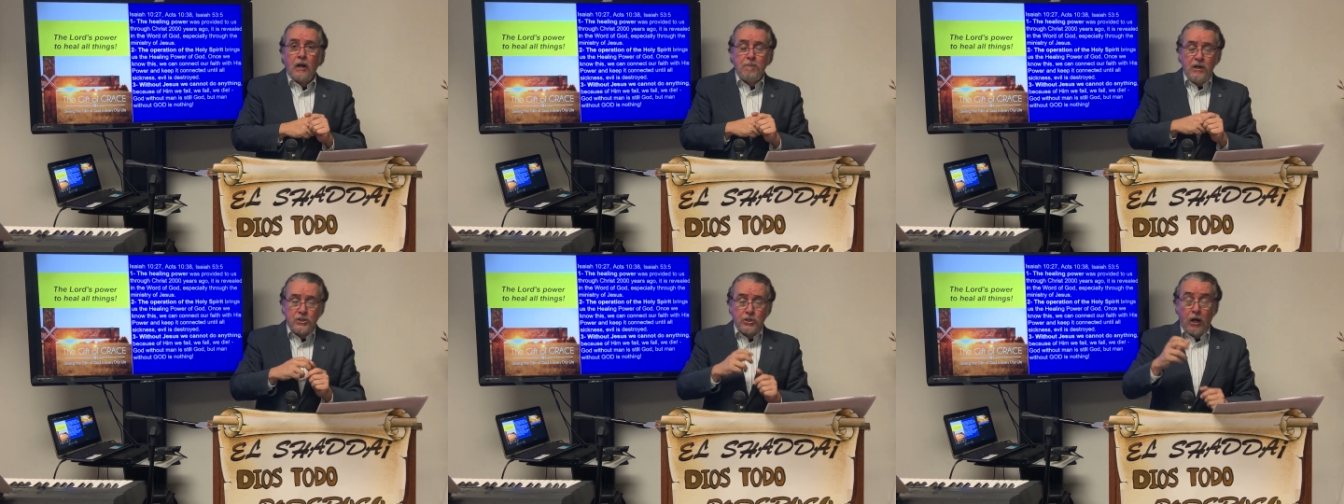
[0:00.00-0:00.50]

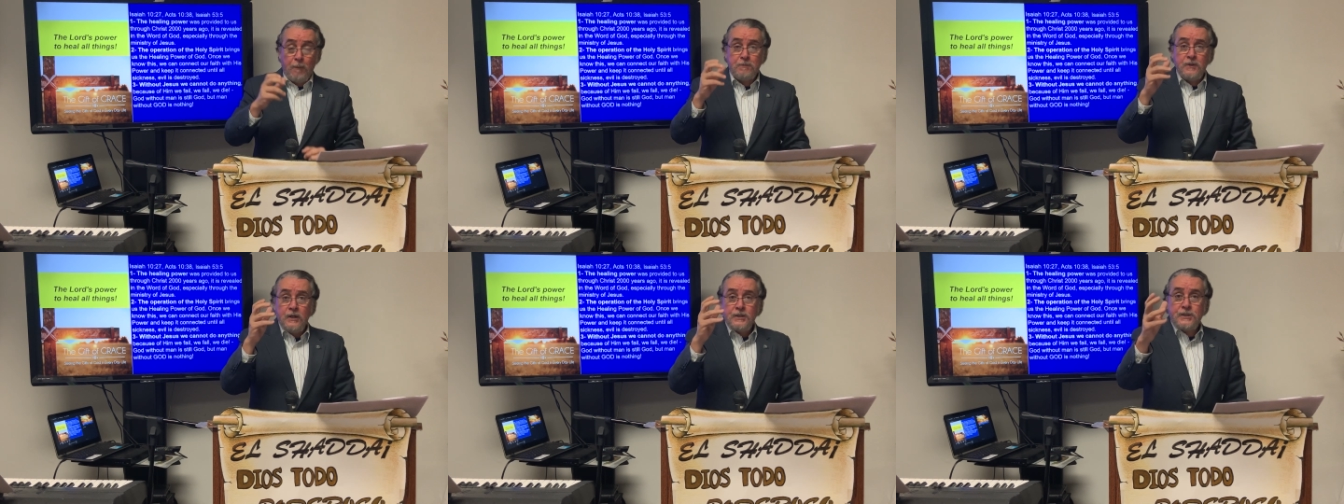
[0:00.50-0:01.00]
Bishop
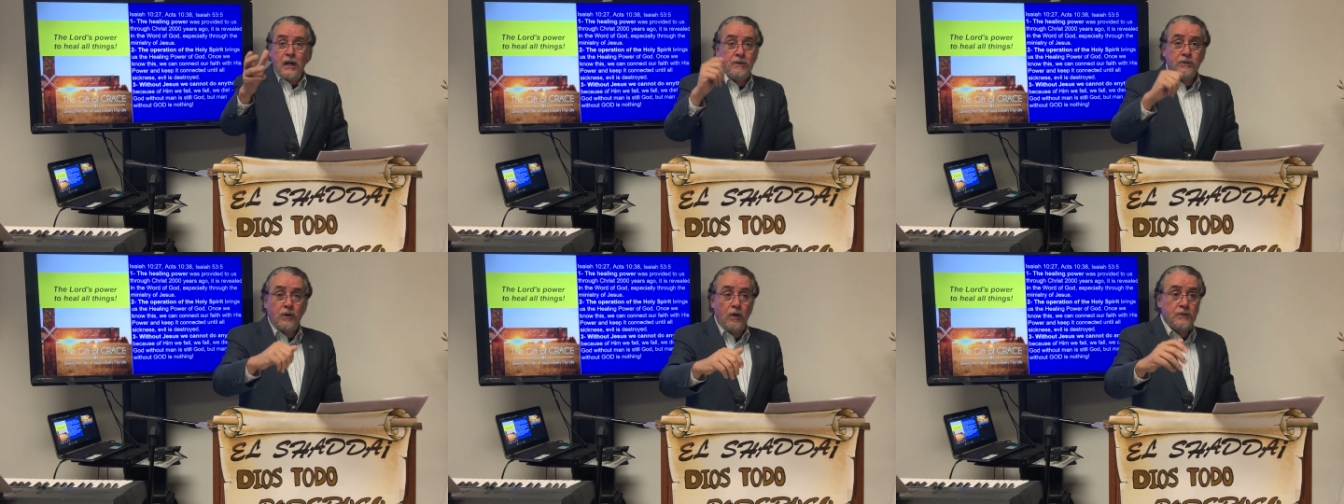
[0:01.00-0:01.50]

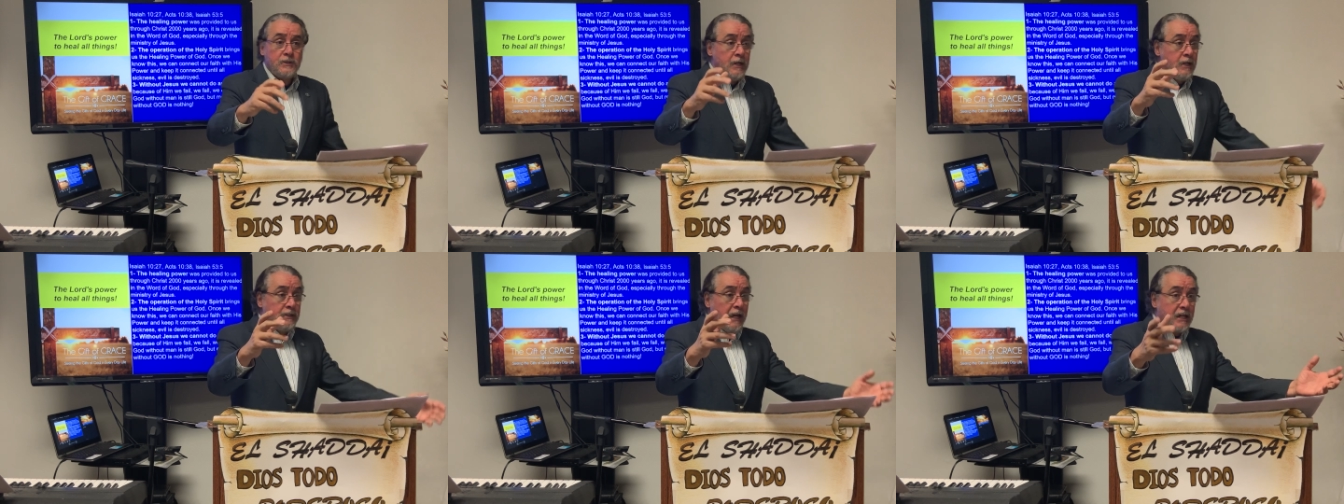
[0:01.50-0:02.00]
Santos,
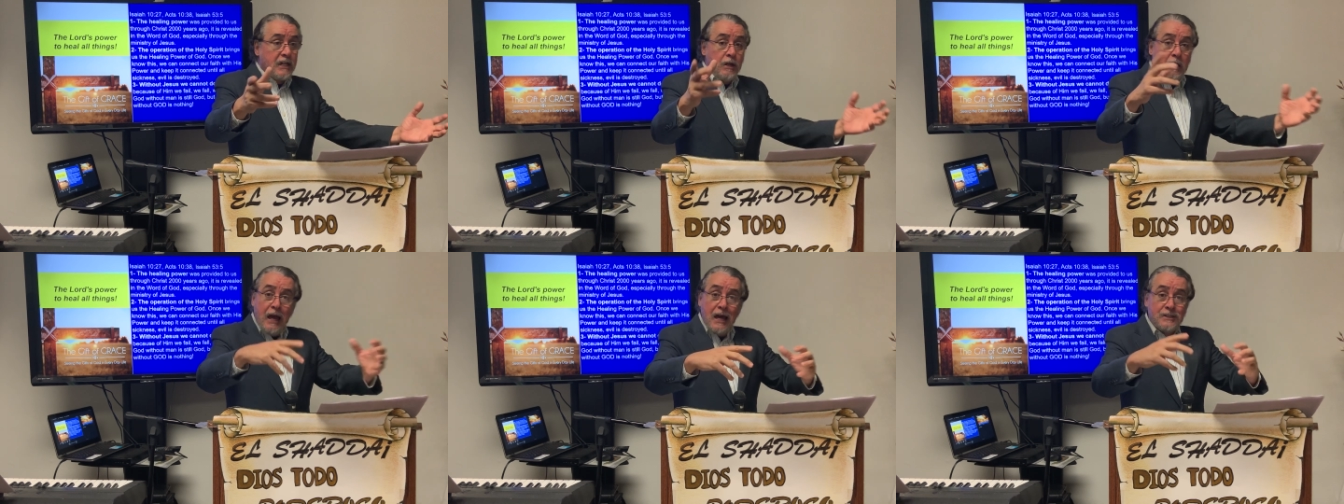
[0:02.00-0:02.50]
that
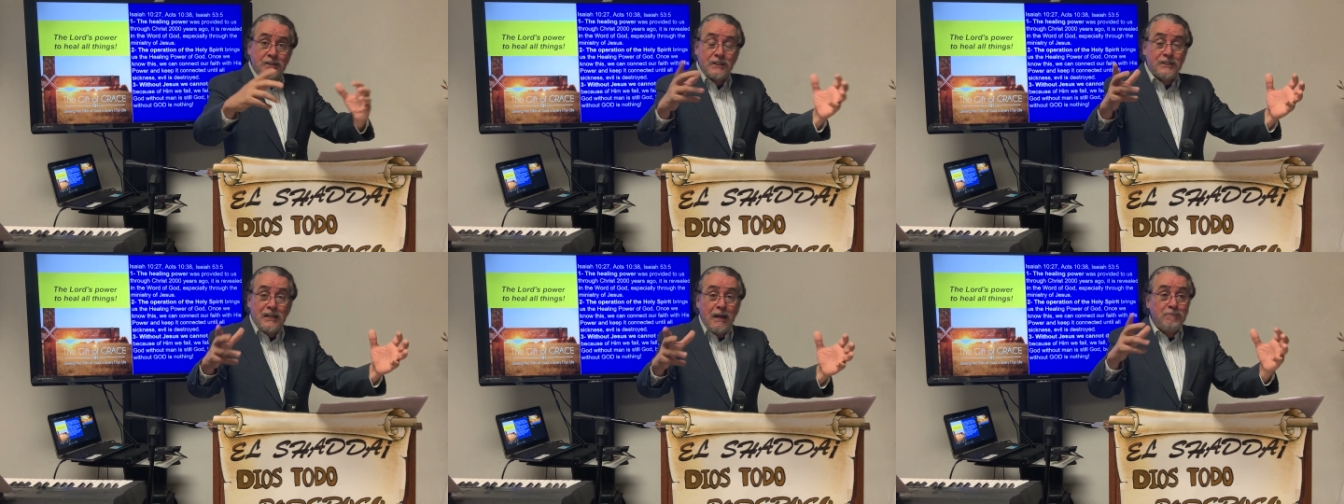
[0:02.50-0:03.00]
he has the
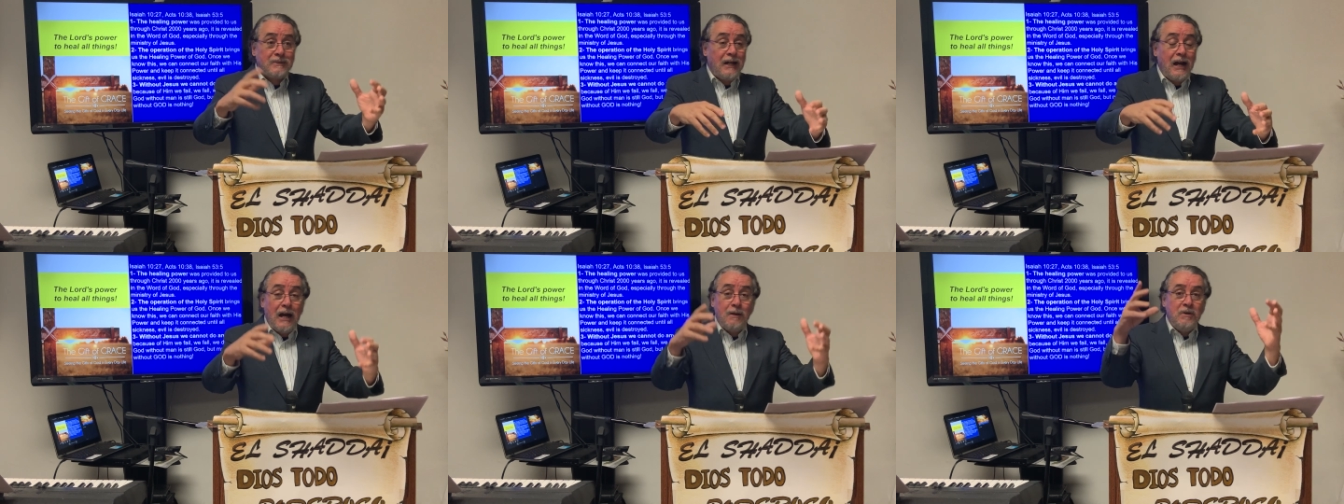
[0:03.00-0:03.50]
same
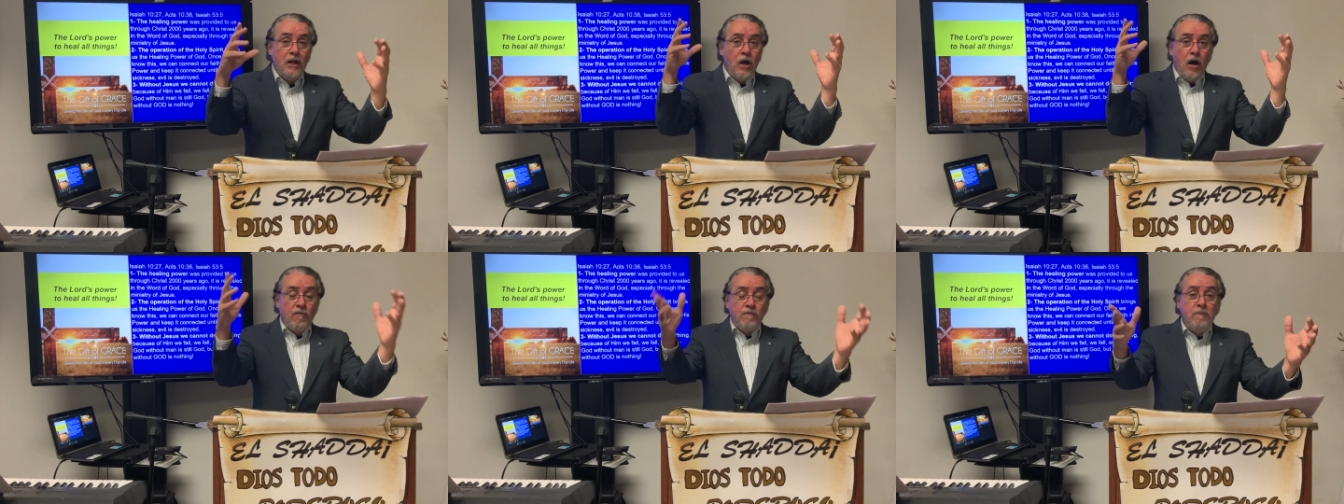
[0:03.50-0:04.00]

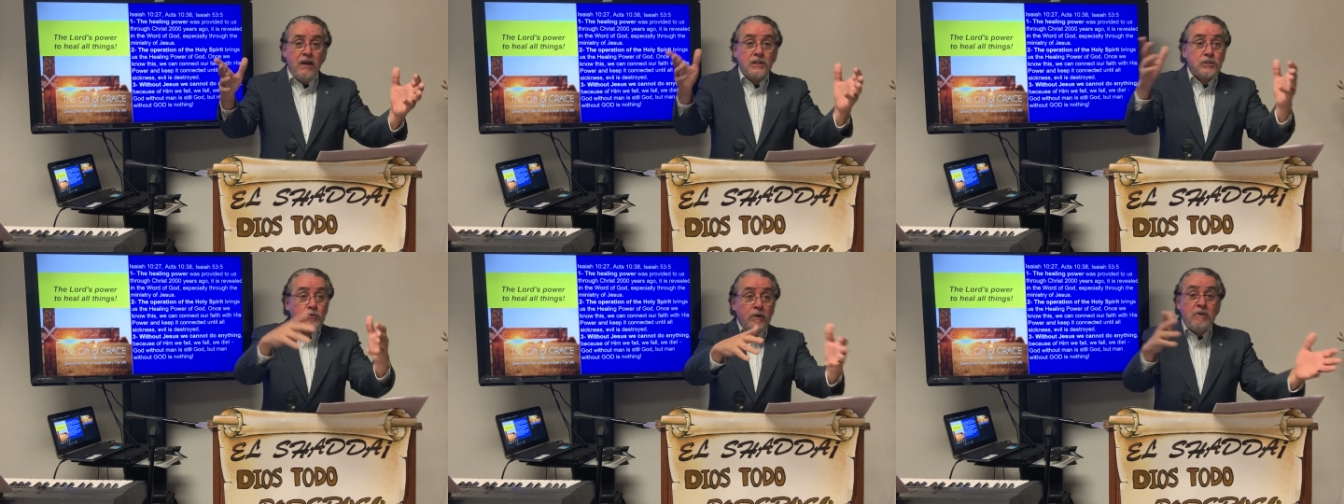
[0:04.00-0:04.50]
time of
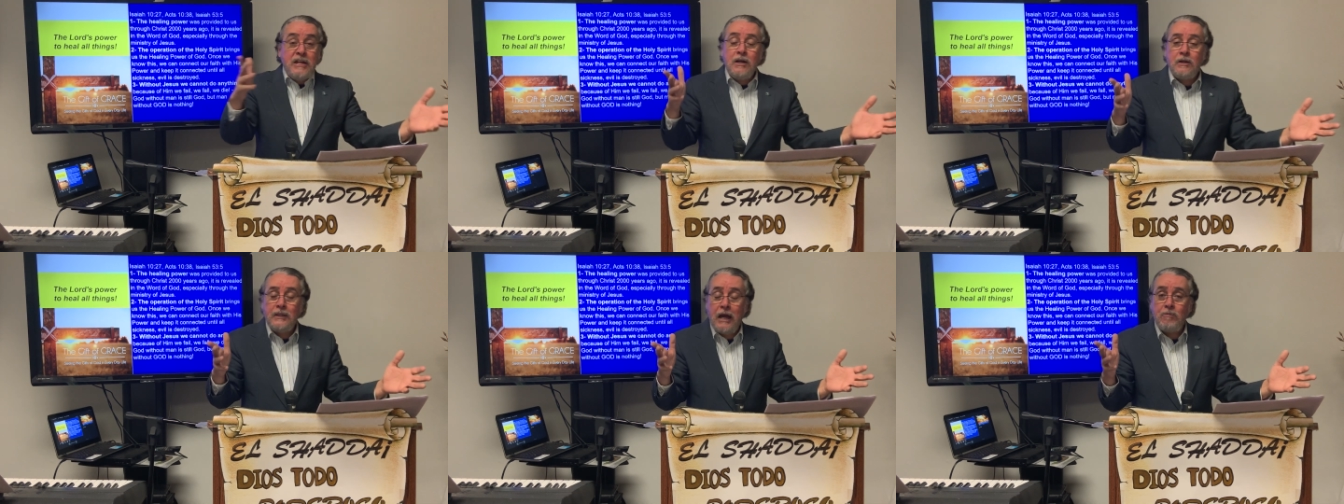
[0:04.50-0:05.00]
ministry
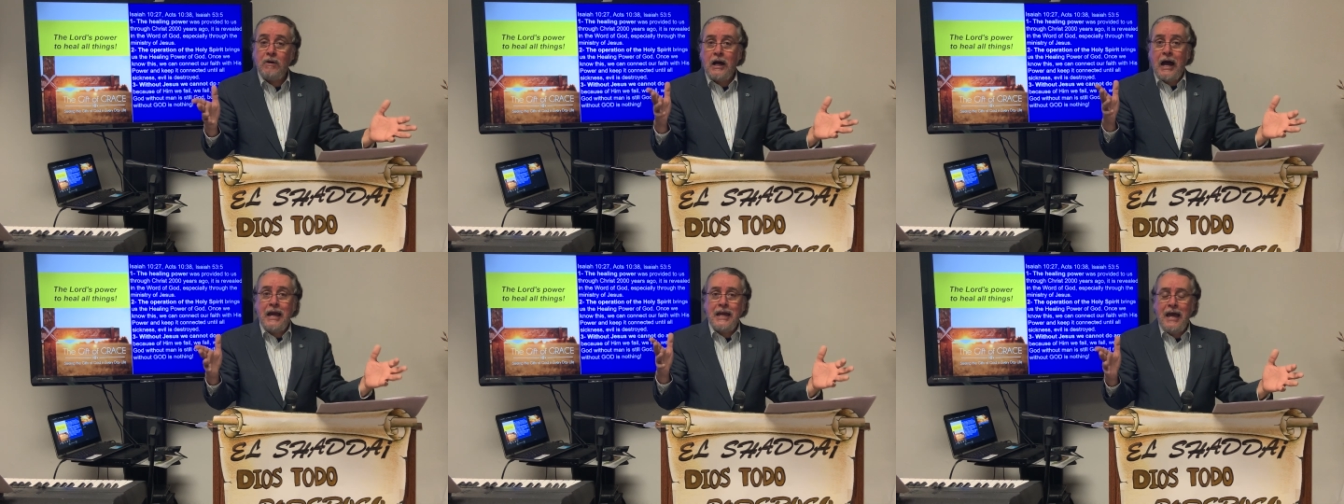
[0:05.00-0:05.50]
that
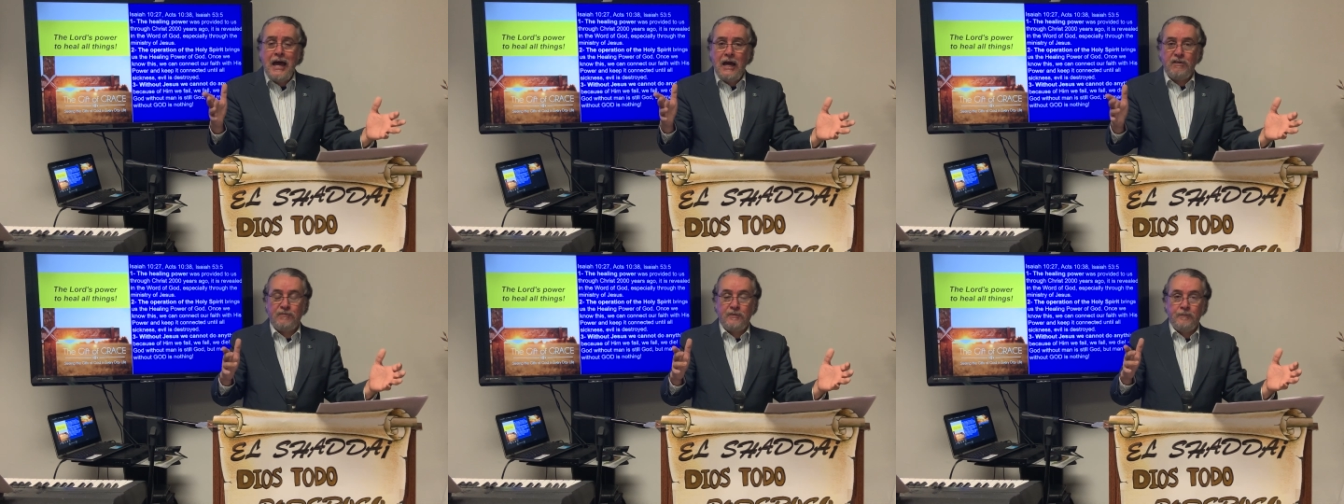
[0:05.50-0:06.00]
I
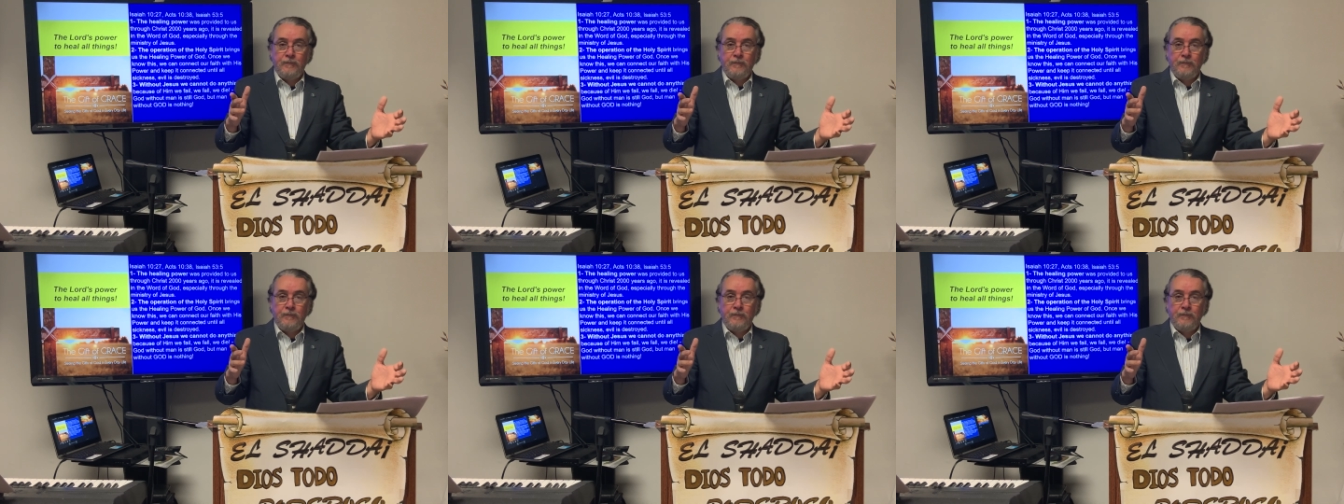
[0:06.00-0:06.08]
have.